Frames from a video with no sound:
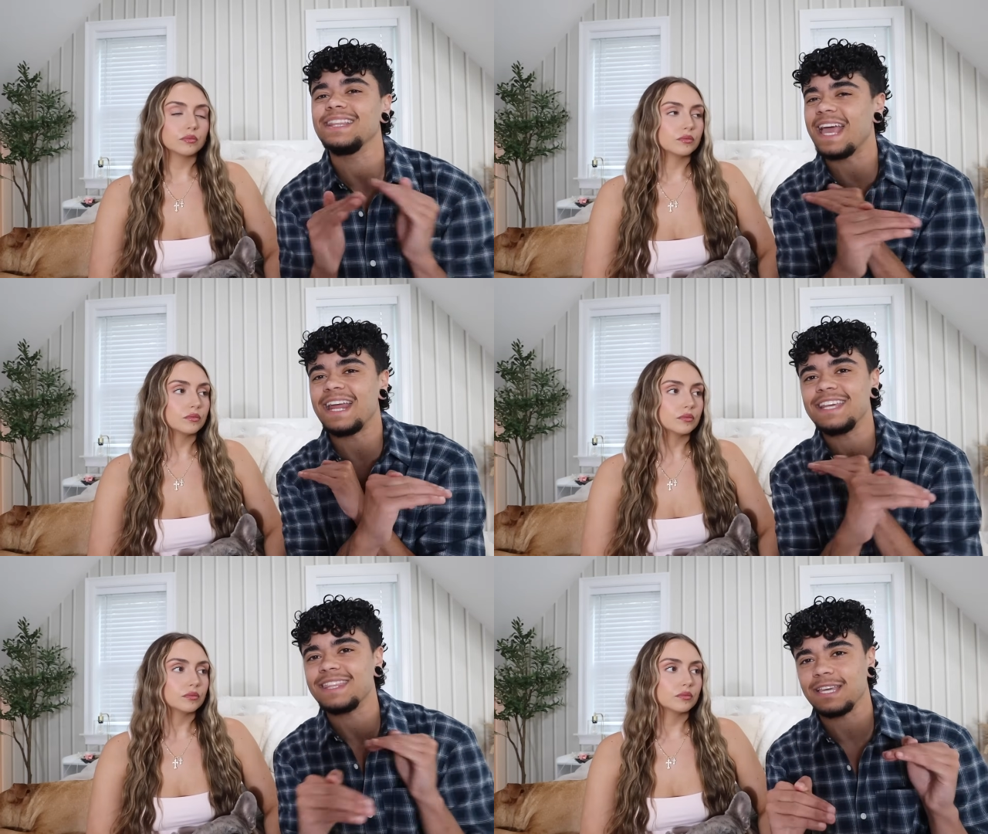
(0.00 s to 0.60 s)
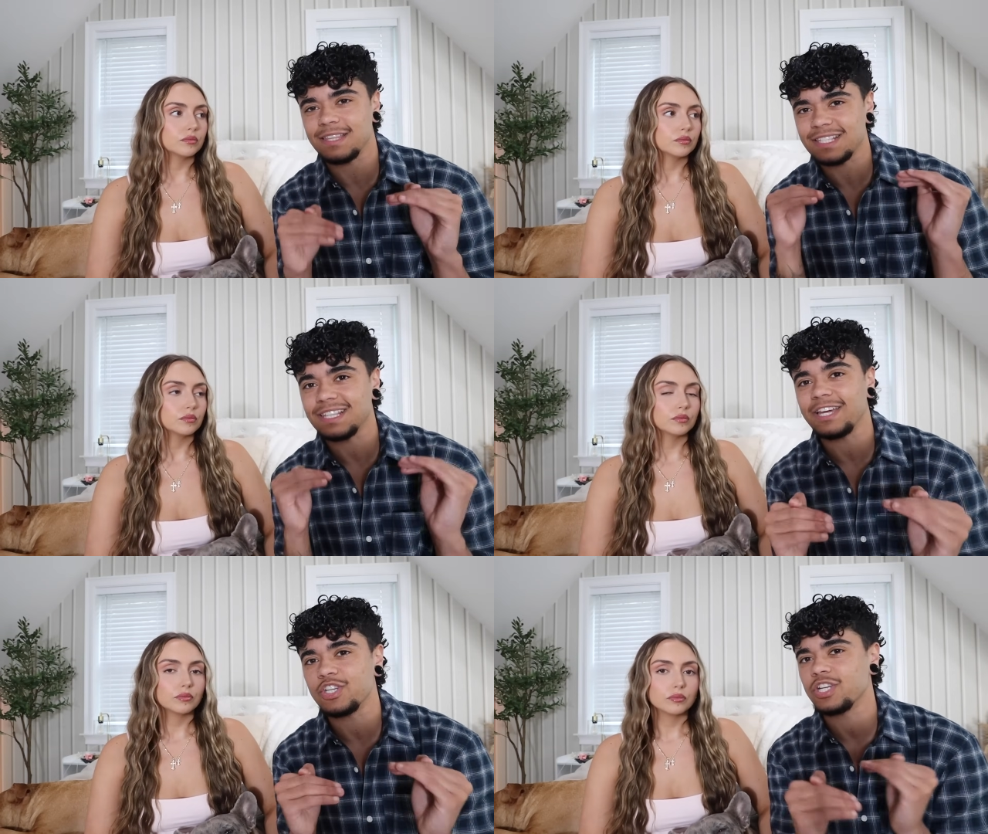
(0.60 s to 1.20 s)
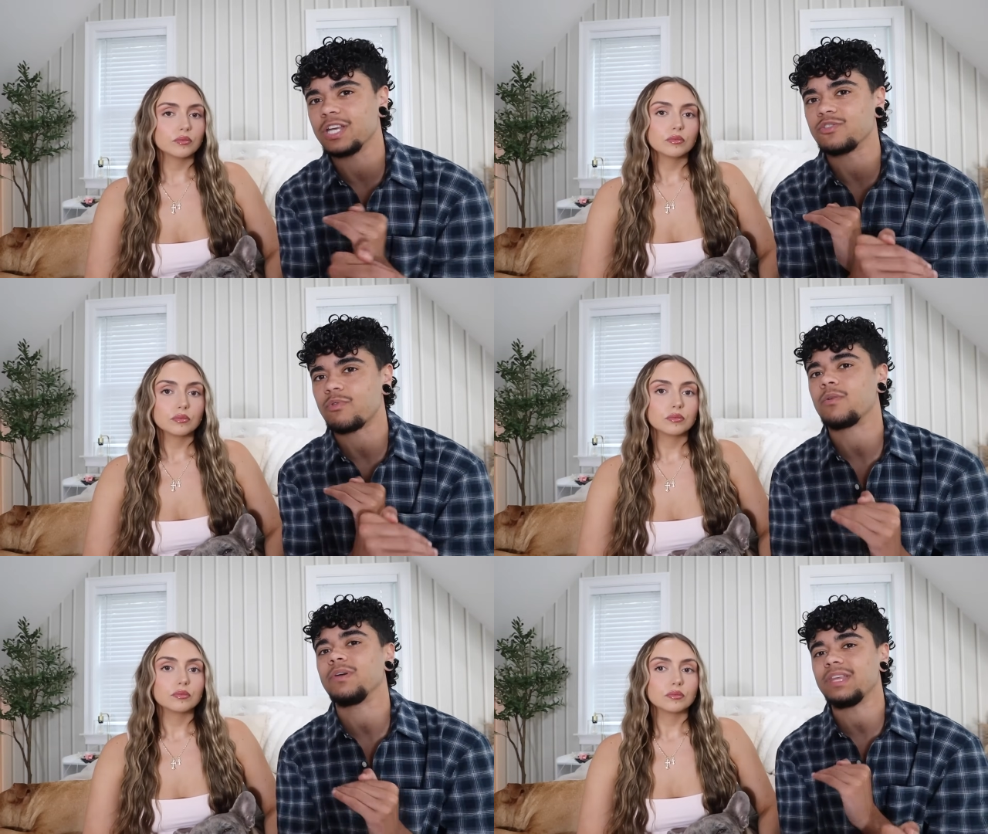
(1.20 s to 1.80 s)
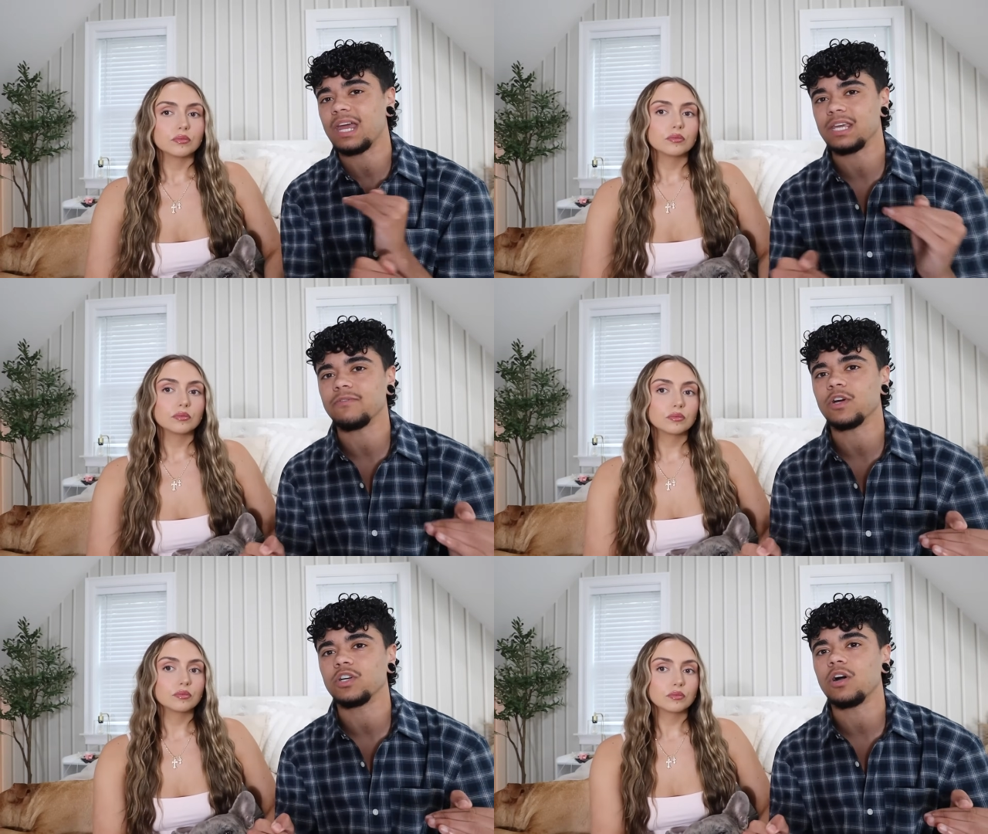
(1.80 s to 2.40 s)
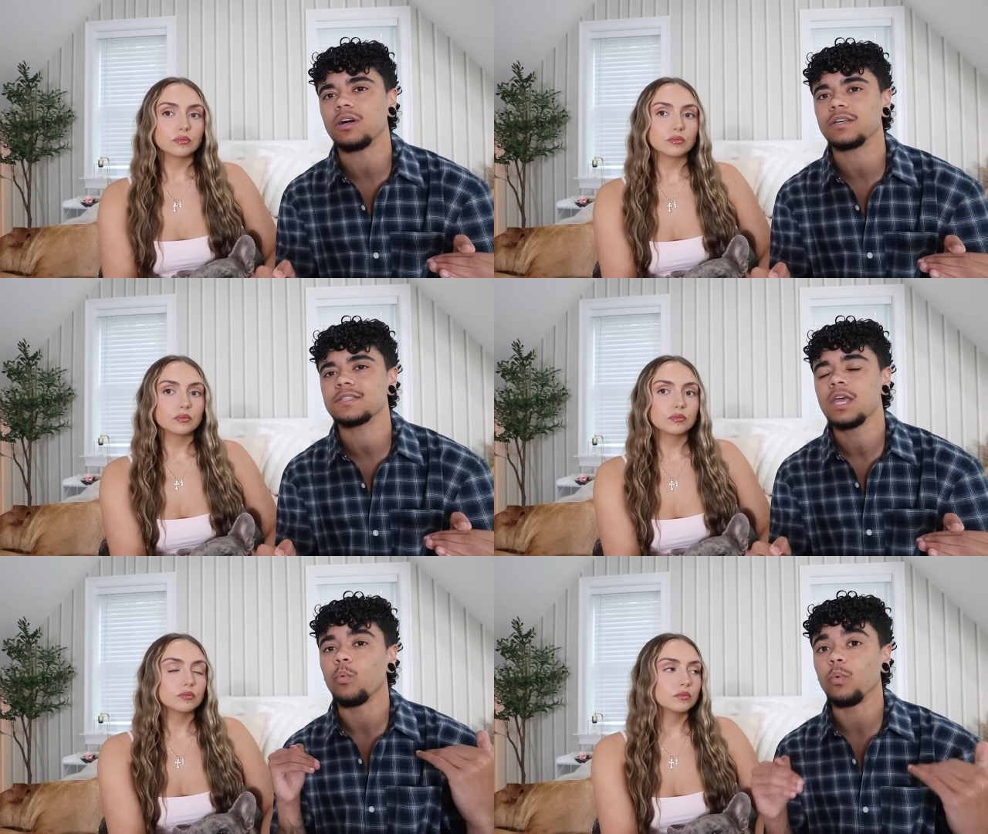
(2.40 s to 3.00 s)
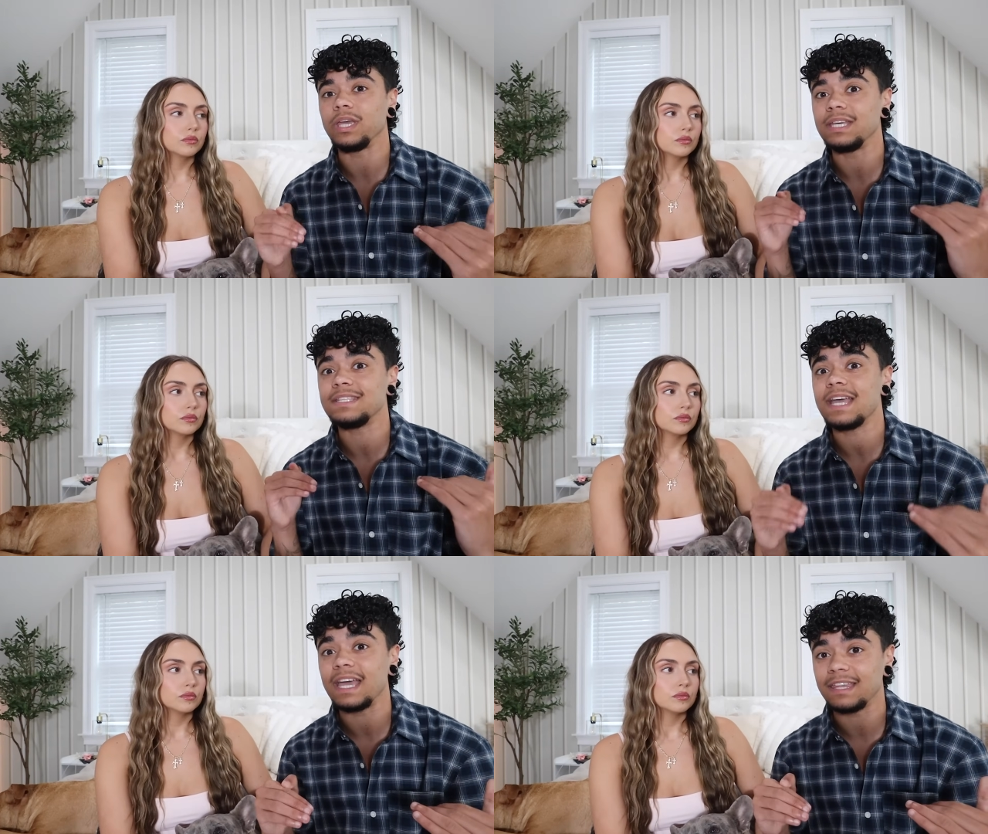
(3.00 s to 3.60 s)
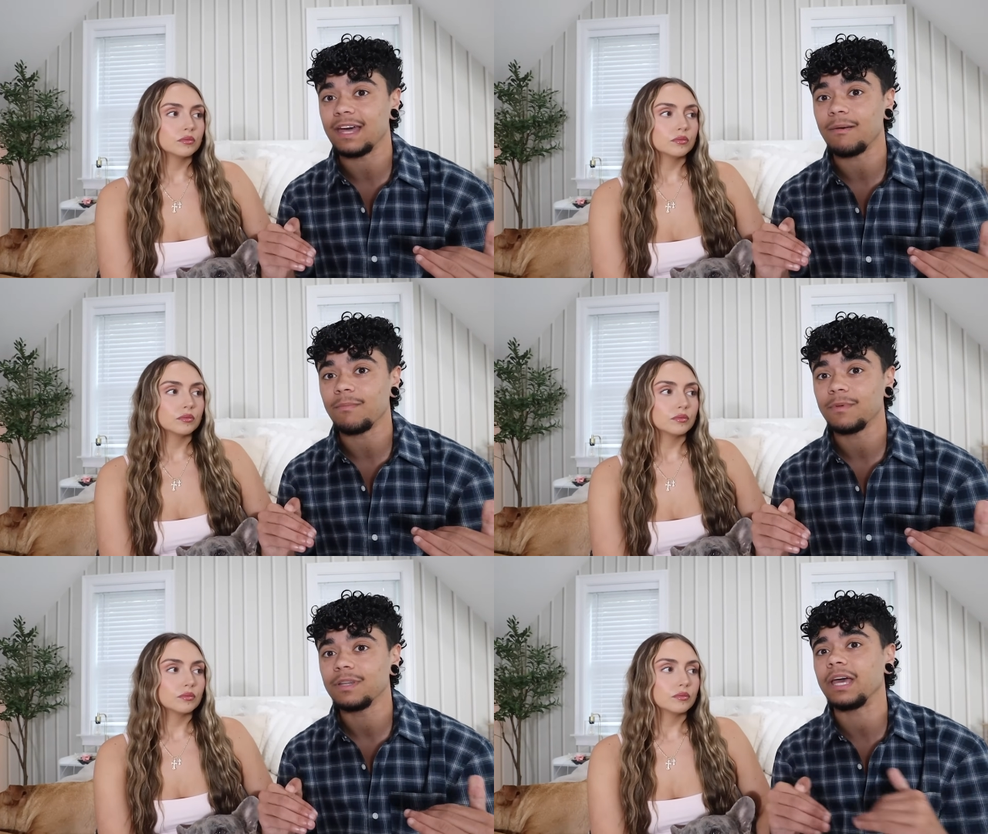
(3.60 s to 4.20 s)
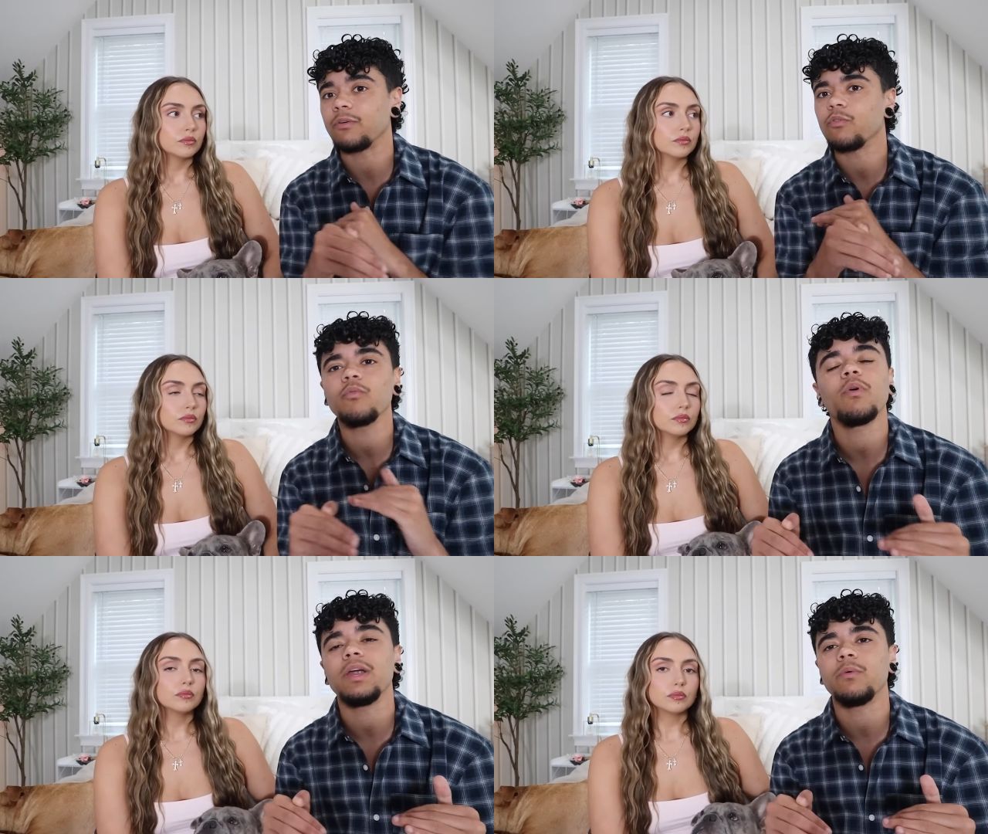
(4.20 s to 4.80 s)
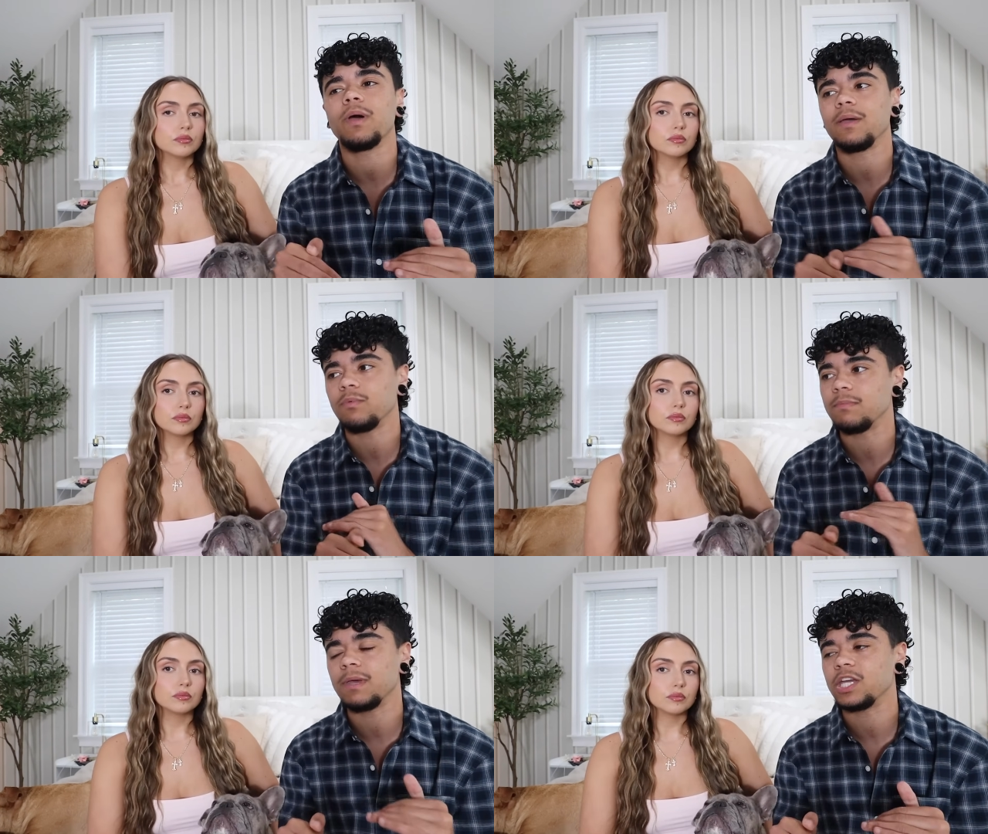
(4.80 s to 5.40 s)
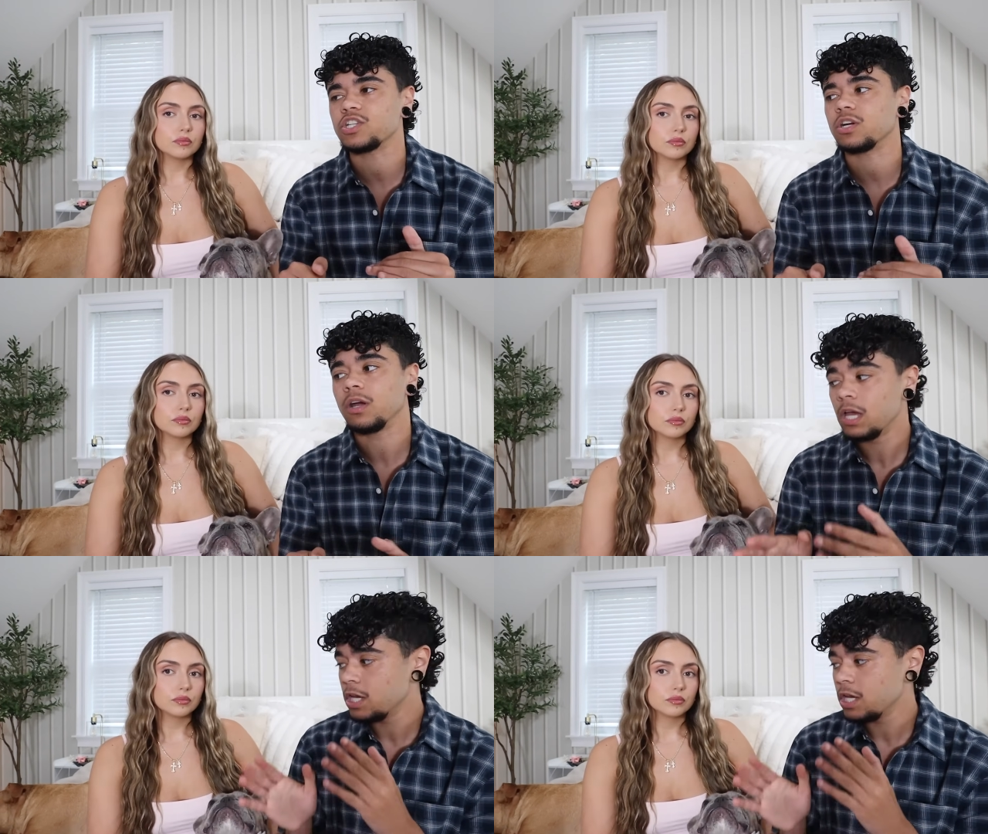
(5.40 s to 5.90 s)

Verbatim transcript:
Speaker 1: anything, the slightest chance wrong with any of our dogs, we take them like right away. Mm-hmm. We make sure